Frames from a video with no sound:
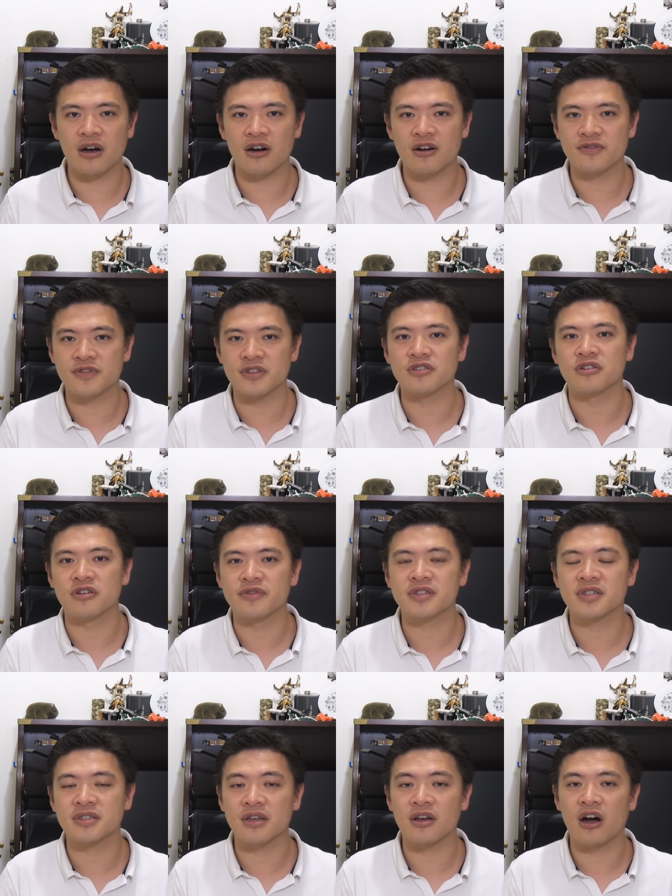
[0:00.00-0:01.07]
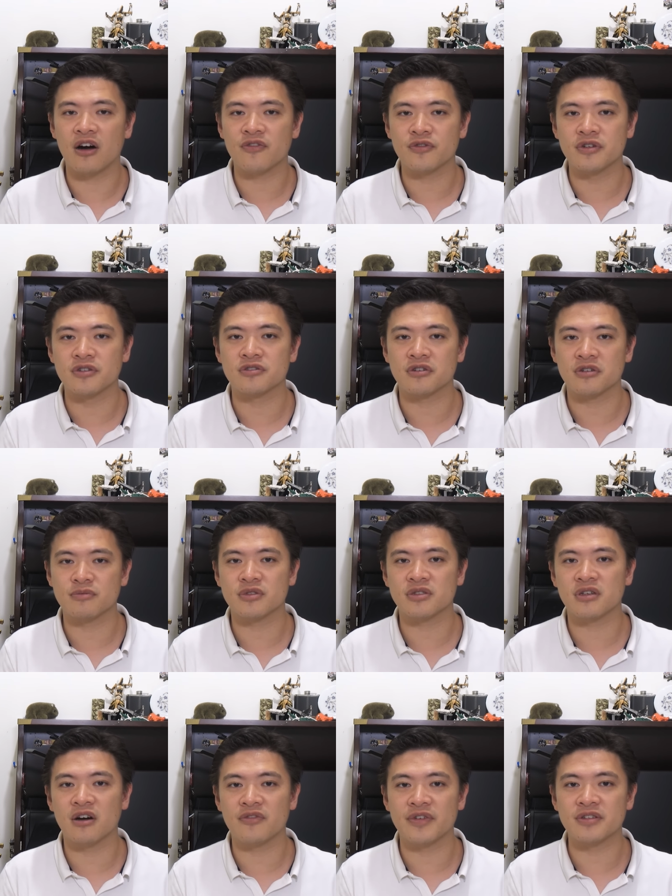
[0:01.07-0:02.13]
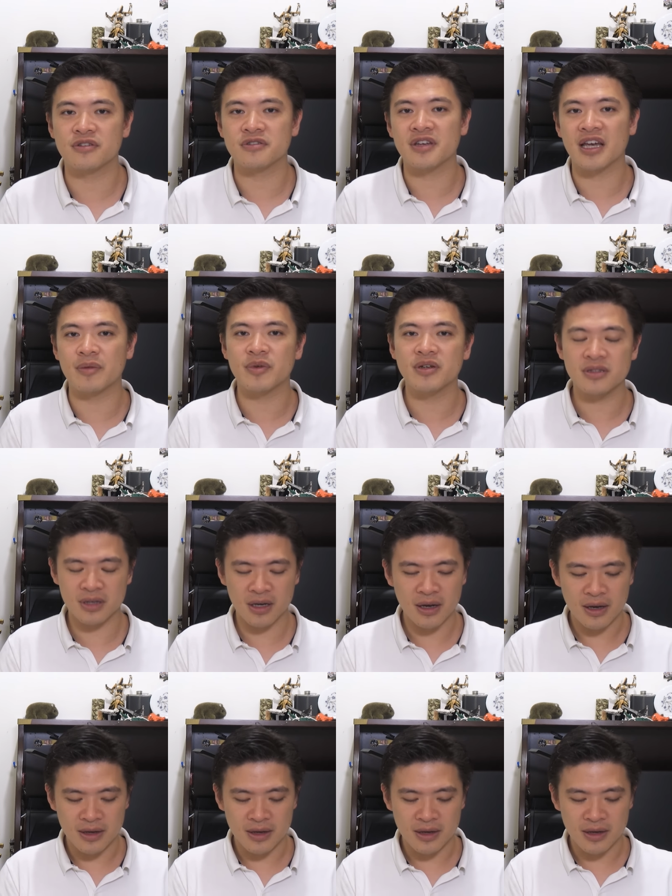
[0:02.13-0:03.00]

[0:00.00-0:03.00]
of the services they offer in terms of entertainment.